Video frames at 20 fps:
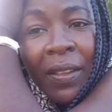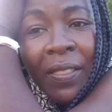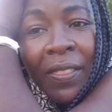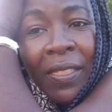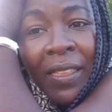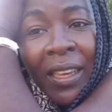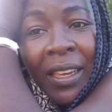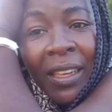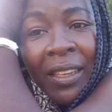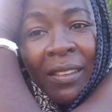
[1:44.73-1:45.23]

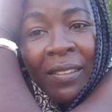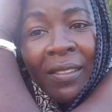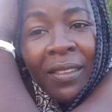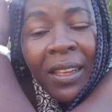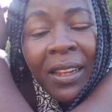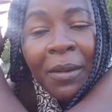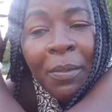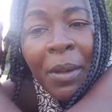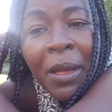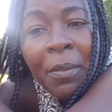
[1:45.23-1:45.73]
things
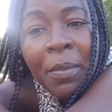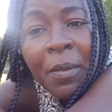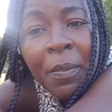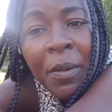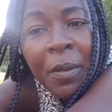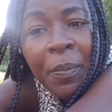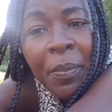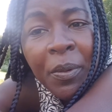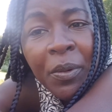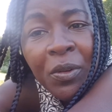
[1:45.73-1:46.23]
that maybe
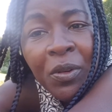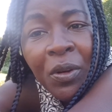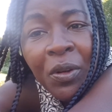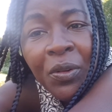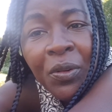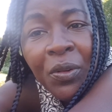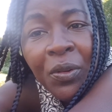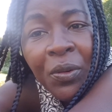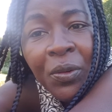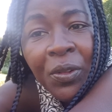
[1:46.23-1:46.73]
people
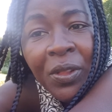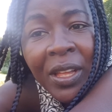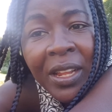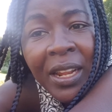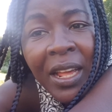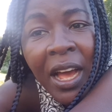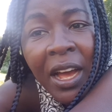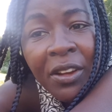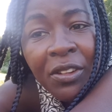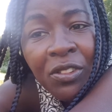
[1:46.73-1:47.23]
don't know, that
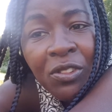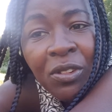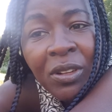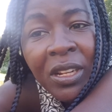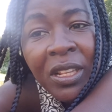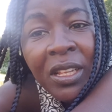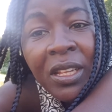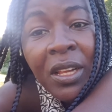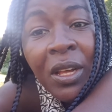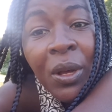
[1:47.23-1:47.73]

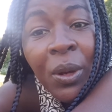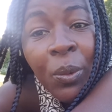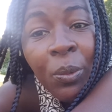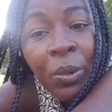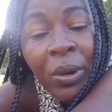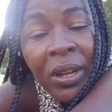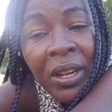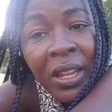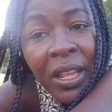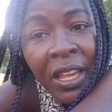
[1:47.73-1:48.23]
actually
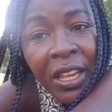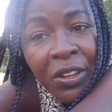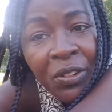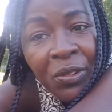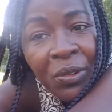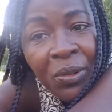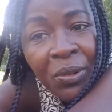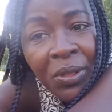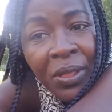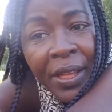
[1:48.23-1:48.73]
when they
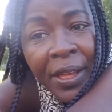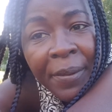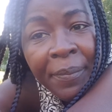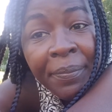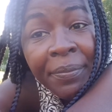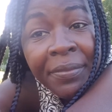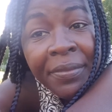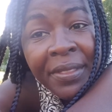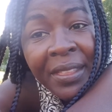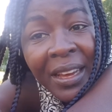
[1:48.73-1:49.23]
do
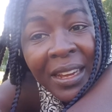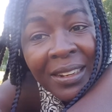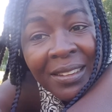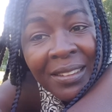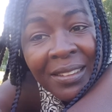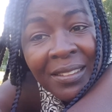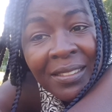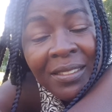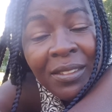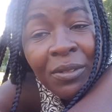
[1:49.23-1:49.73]
them, that
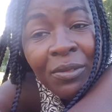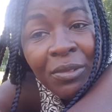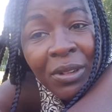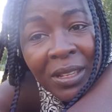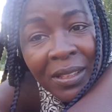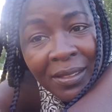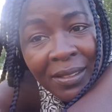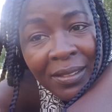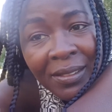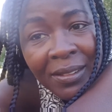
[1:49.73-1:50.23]
is
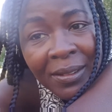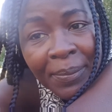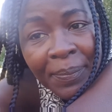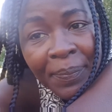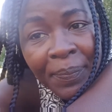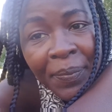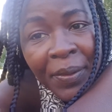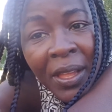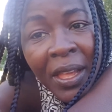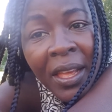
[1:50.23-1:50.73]

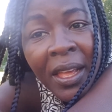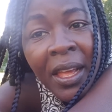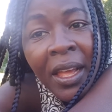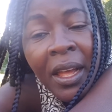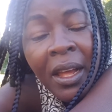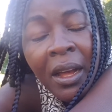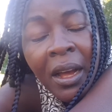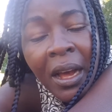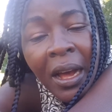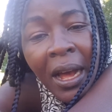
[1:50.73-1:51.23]
racism.
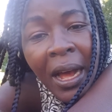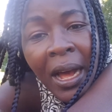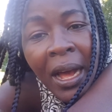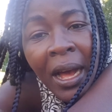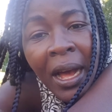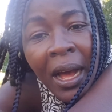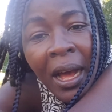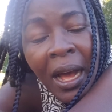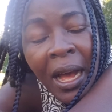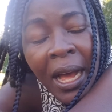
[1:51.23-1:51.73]

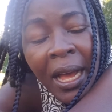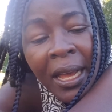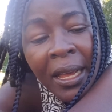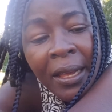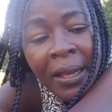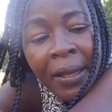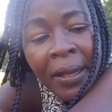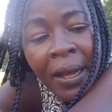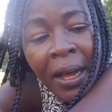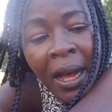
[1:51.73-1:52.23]

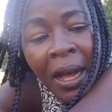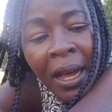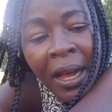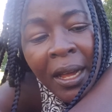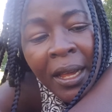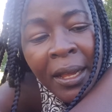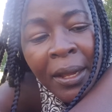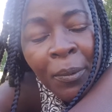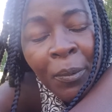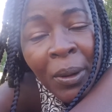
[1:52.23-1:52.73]

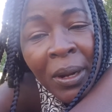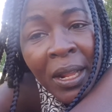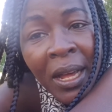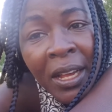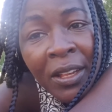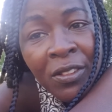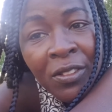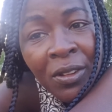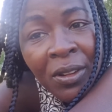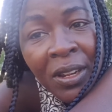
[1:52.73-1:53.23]
When
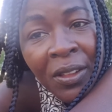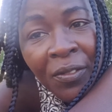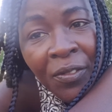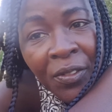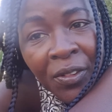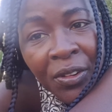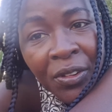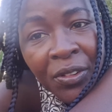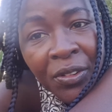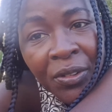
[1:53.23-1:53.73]
I saw the
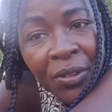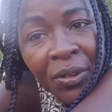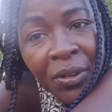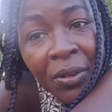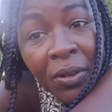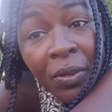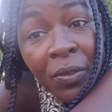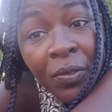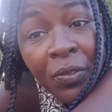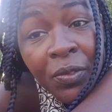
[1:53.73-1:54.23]
video
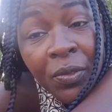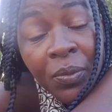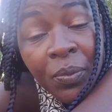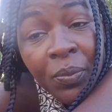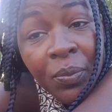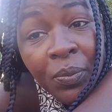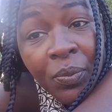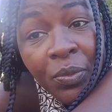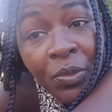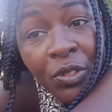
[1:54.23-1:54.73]
of
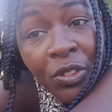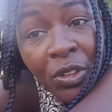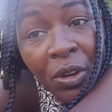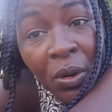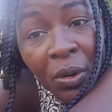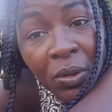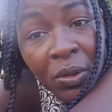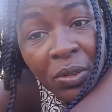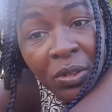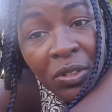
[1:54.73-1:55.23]

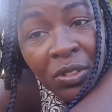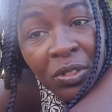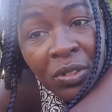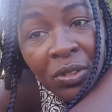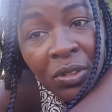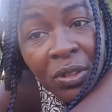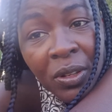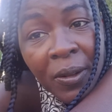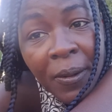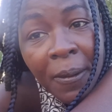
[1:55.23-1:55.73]

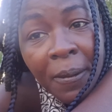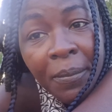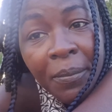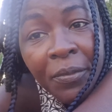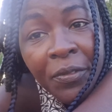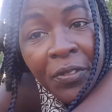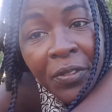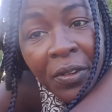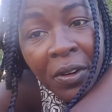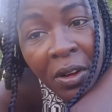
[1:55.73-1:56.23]
George
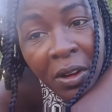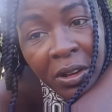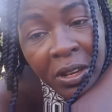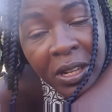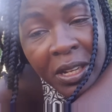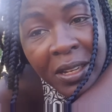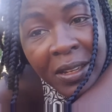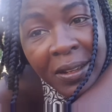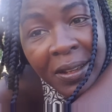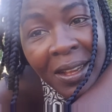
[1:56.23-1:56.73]

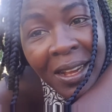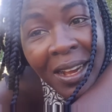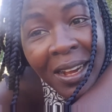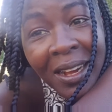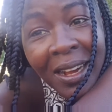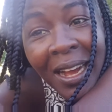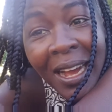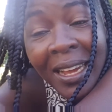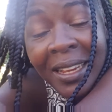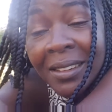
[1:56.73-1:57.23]
Floyd,
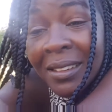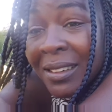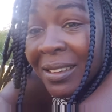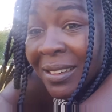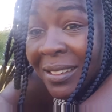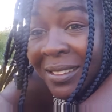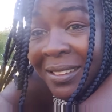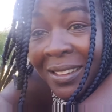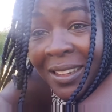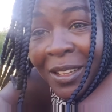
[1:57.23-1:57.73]
I
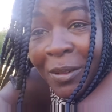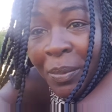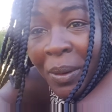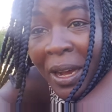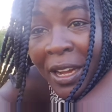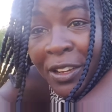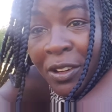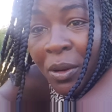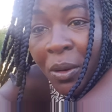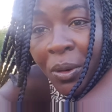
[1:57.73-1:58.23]
didn't sleep
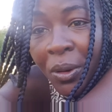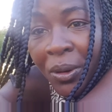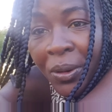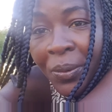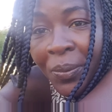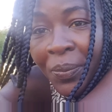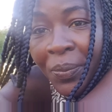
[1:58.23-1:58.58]
at all,